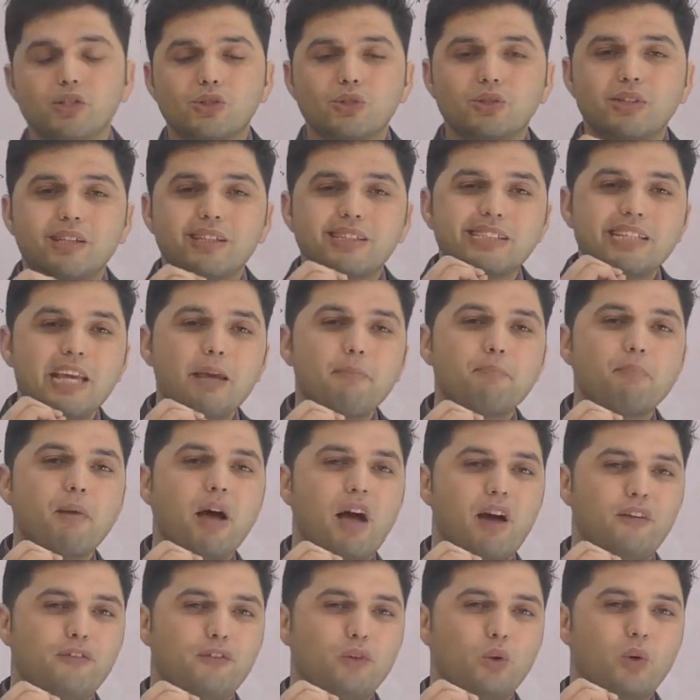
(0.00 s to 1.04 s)
so the tip
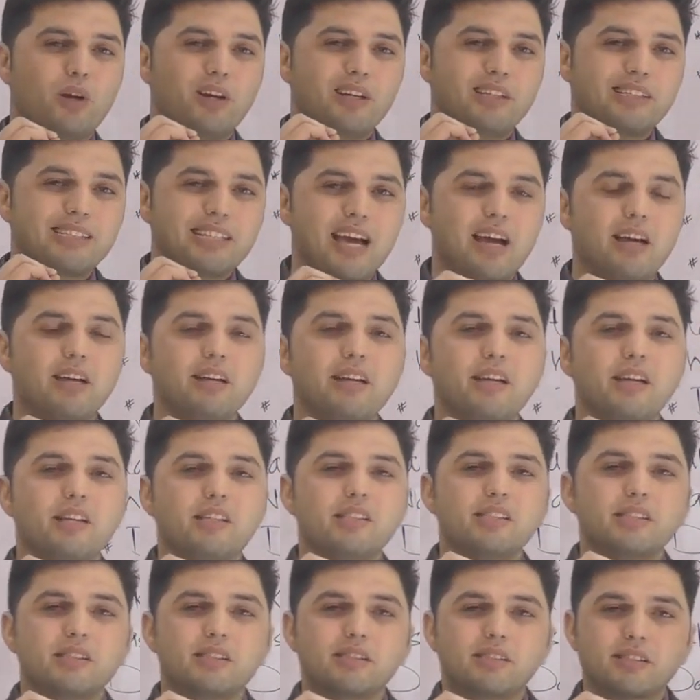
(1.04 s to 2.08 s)
of your tongue
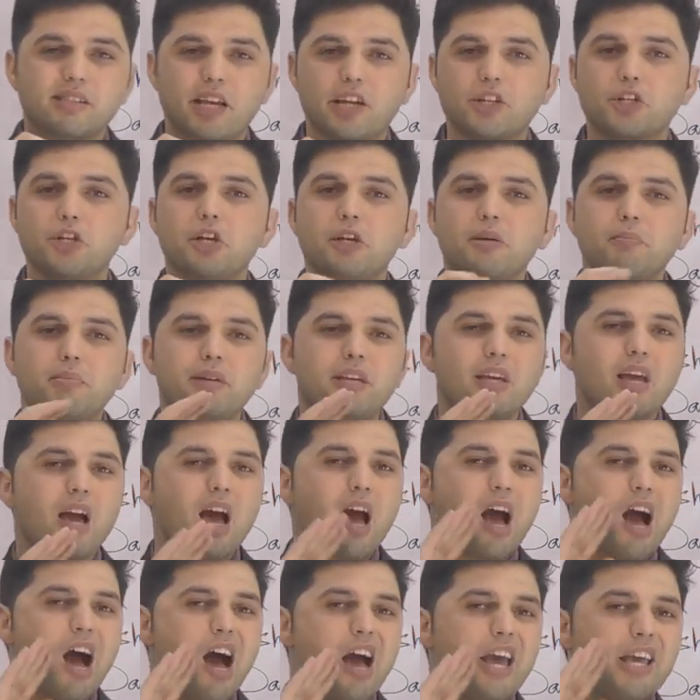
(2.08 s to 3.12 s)
is touching
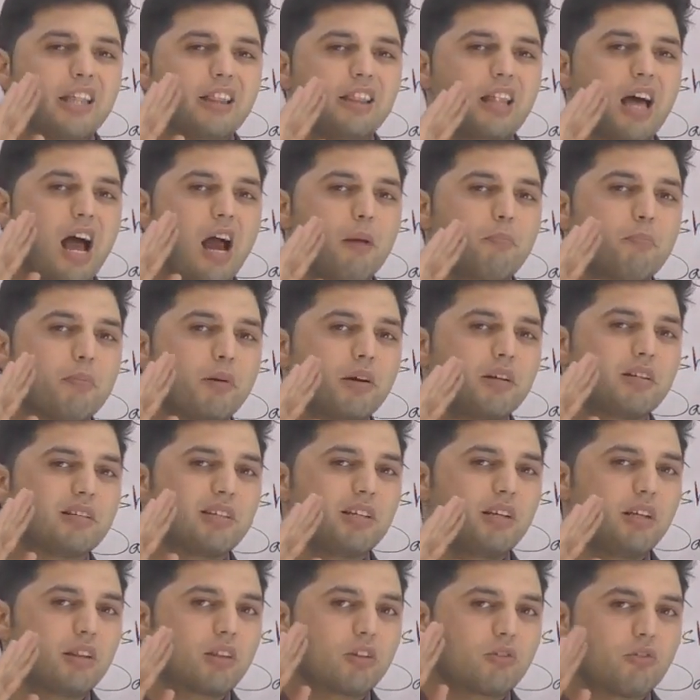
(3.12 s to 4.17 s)
behind the upper
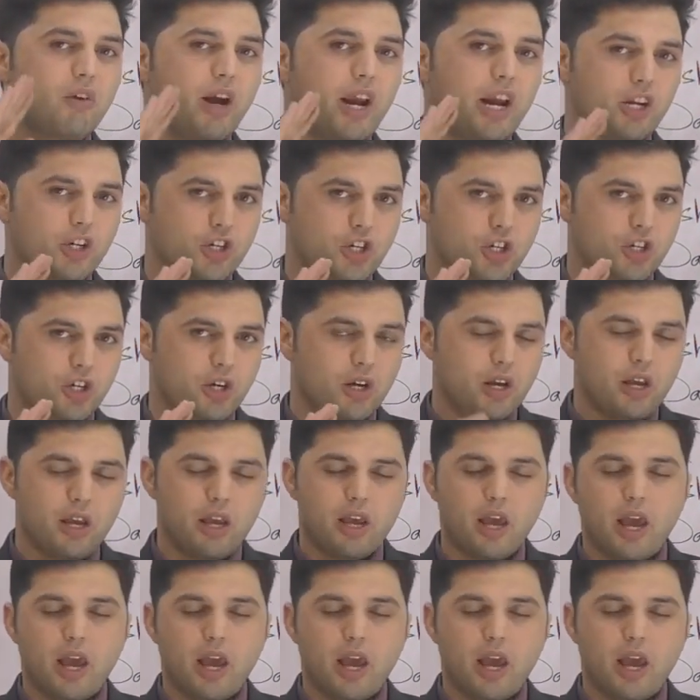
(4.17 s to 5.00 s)
teeth ridge,